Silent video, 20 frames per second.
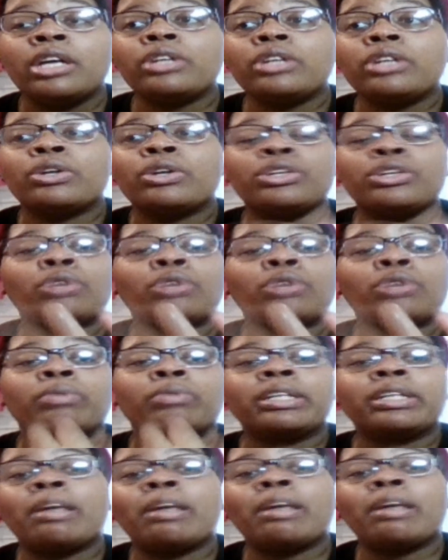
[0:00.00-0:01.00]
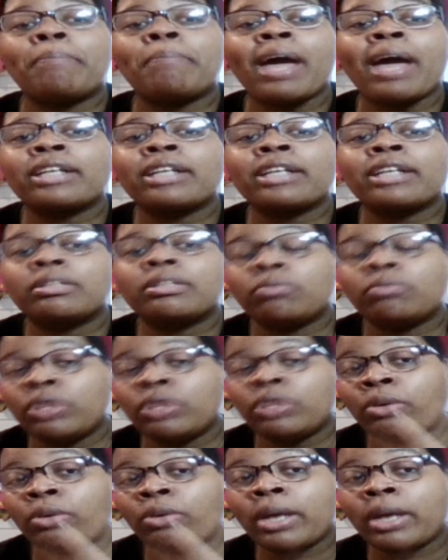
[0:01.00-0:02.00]
you don't really get back,
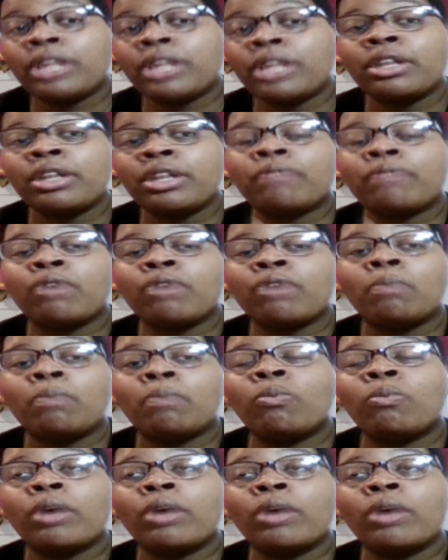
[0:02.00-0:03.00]
anything from